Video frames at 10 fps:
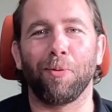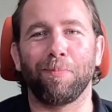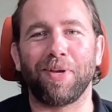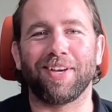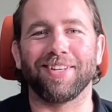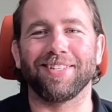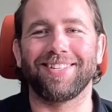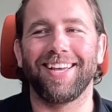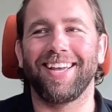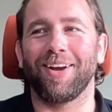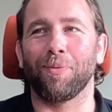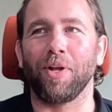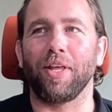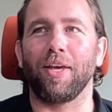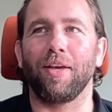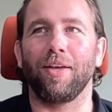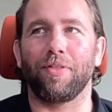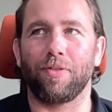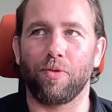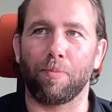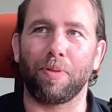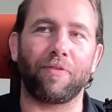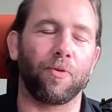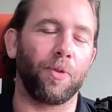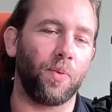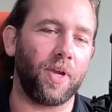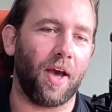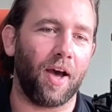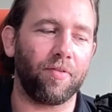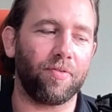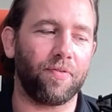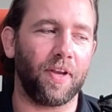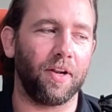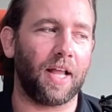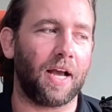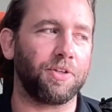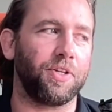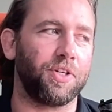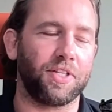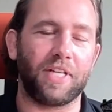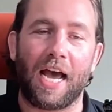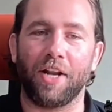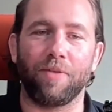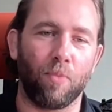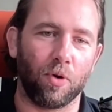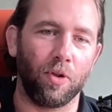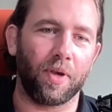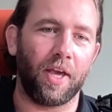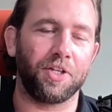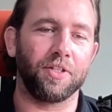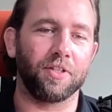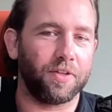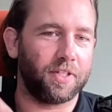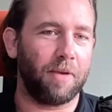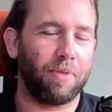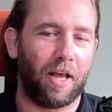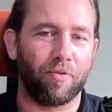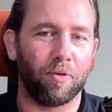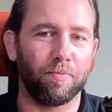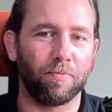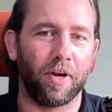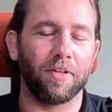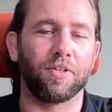because really the platform that we have, it allows you to just add more locations on the same platform, right?